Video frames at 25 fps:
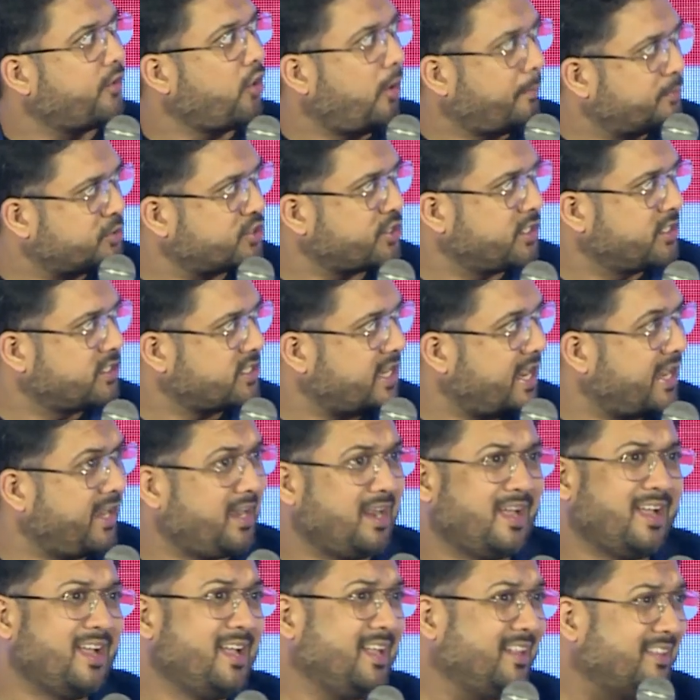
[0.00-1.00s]
options, right?
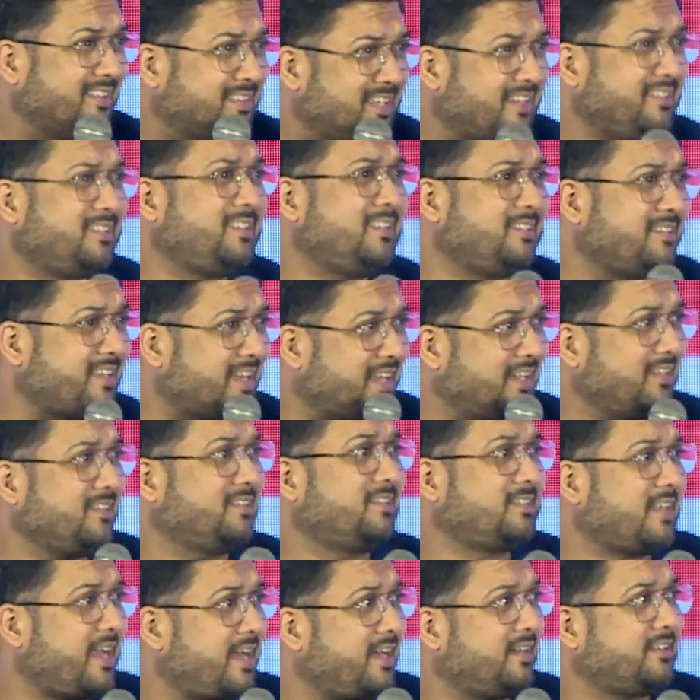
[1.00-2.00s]
This is
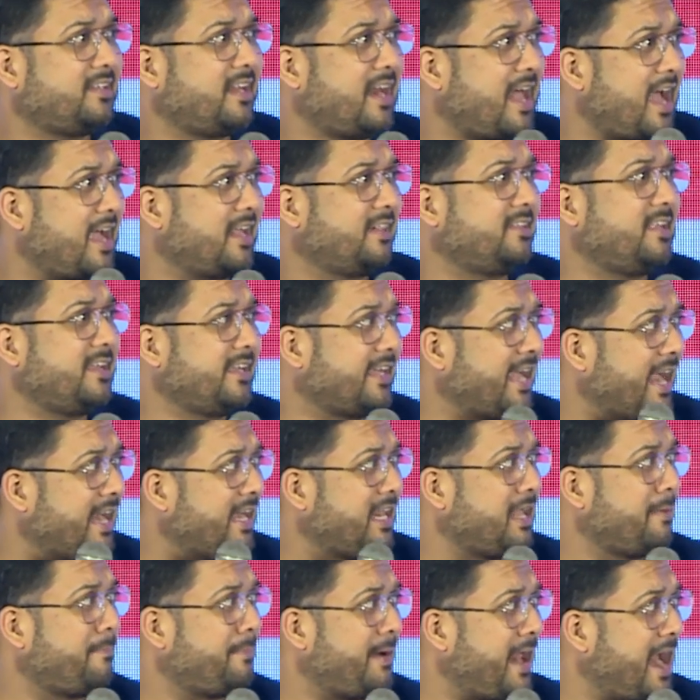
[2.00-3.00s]
insight that I think
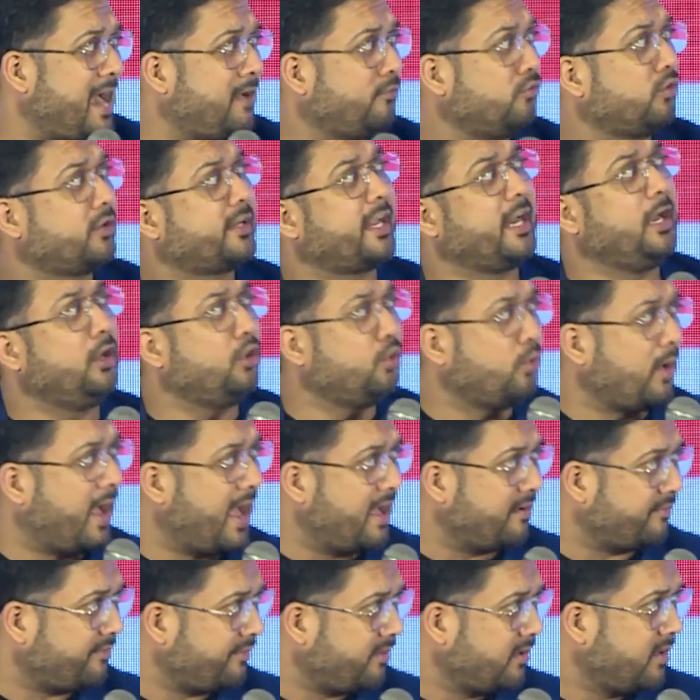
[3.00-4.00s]
any brand would kill to
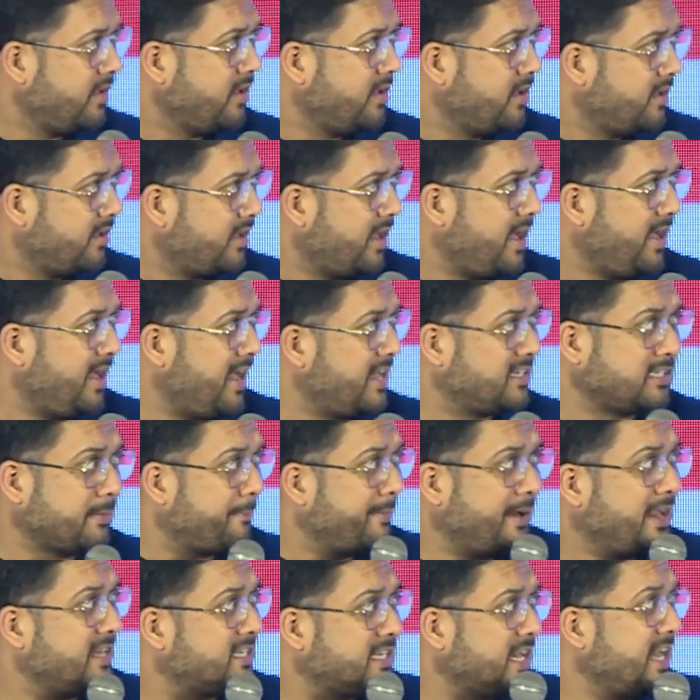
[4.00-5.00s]
have, right?
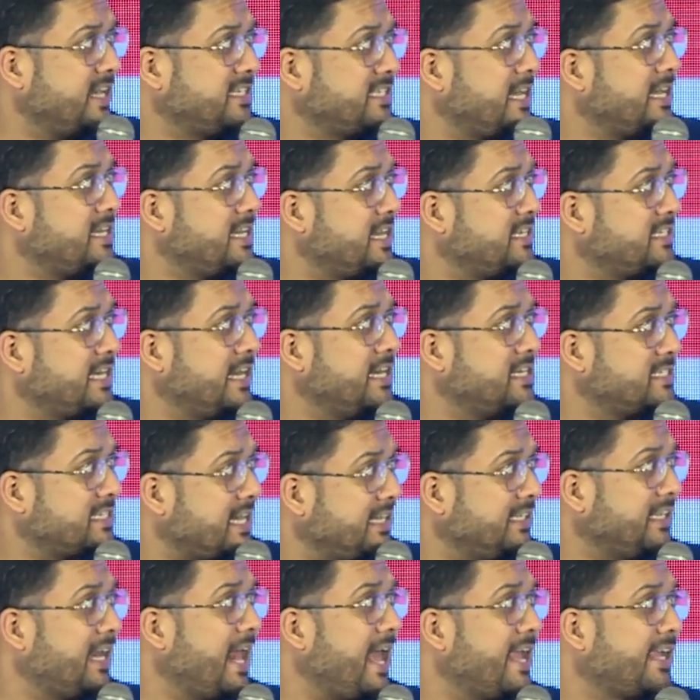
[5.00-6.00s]
It's an
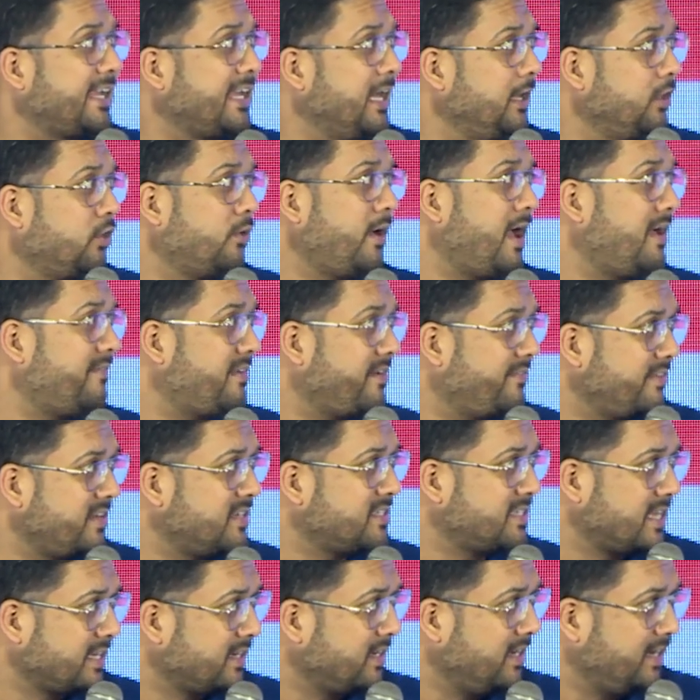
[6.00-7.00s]
insight that I kill to have every
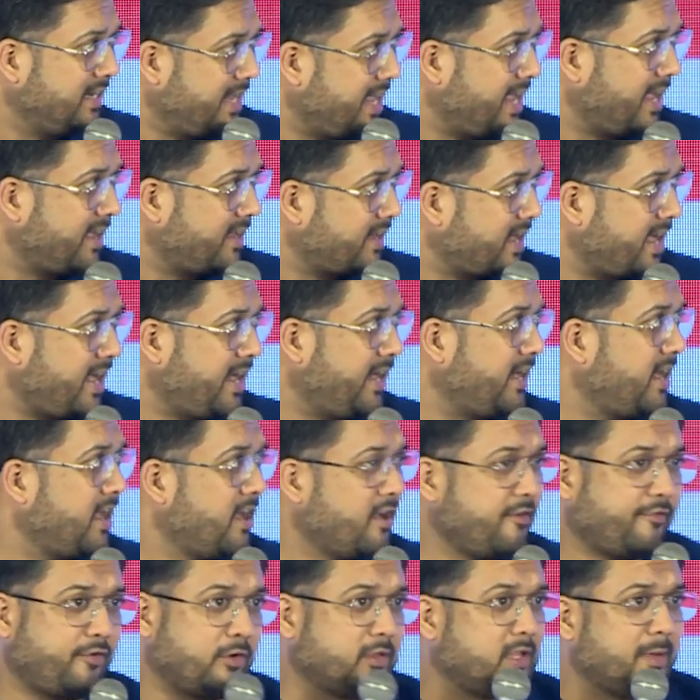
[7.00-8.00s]
single day, right?
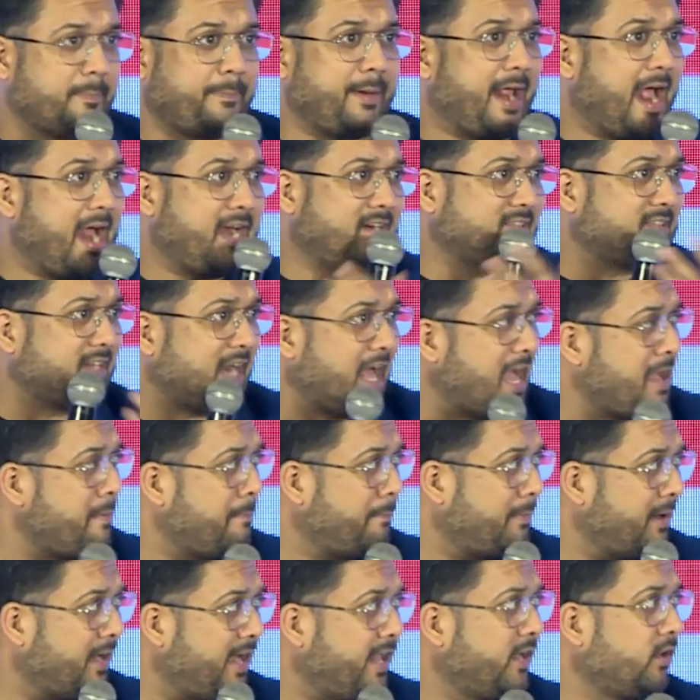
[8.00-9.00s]
For the brands that I am
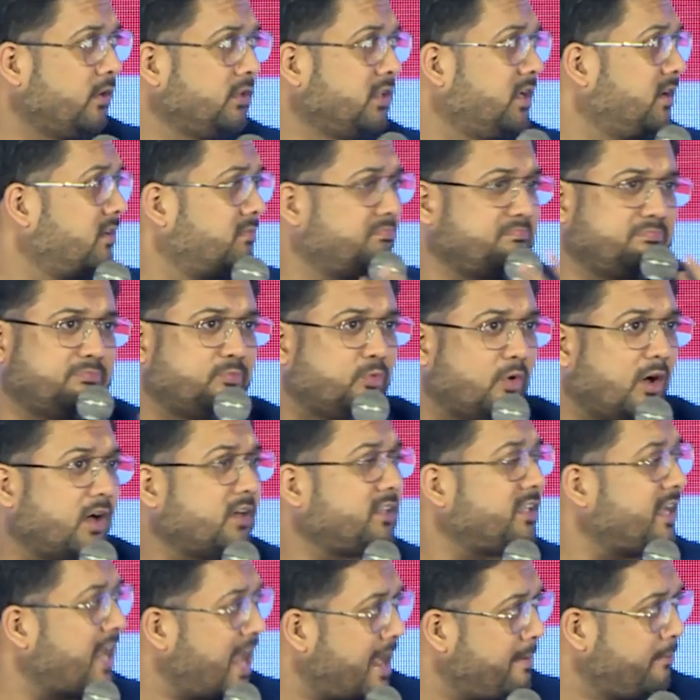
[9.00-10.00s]
building or the work
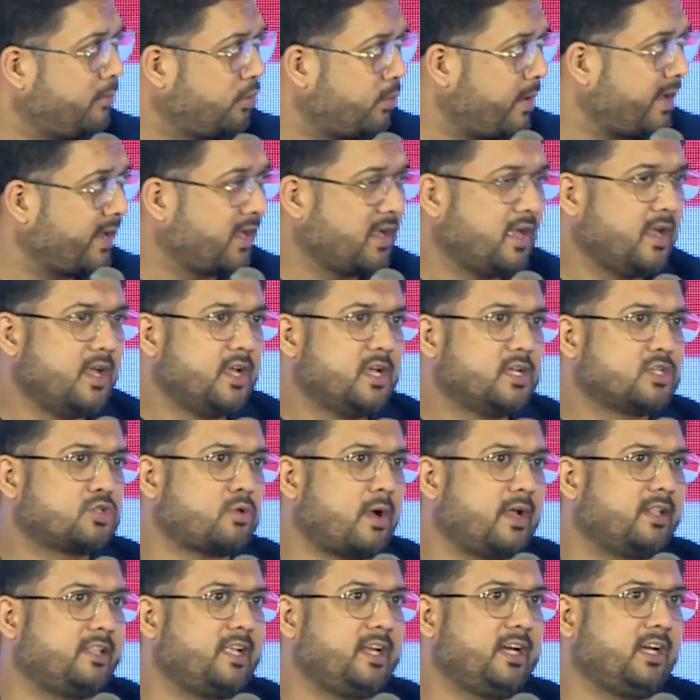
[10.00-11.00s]
that I am doing. So
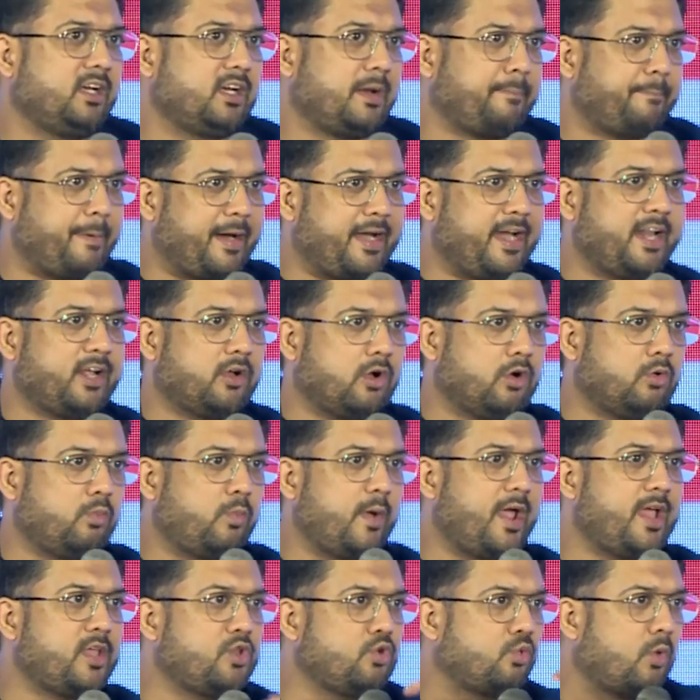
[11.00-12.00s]
I think depending on
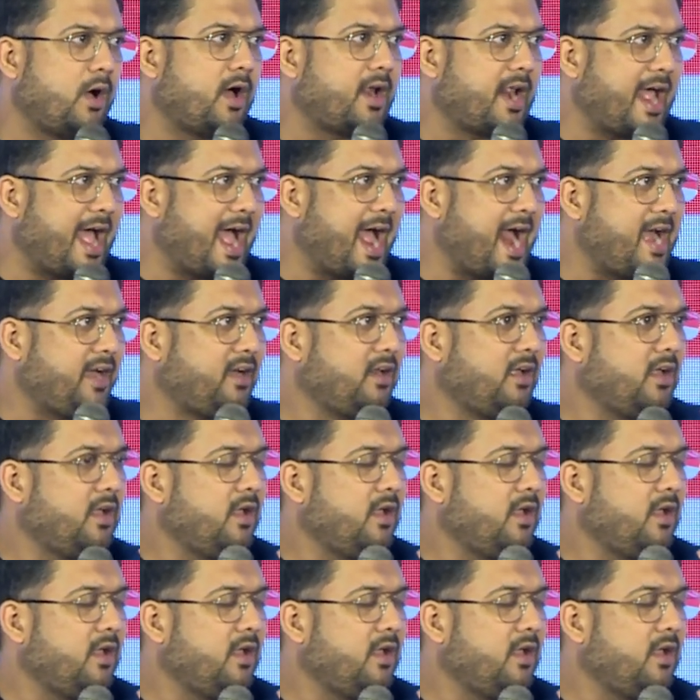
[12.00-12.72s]
where you are at,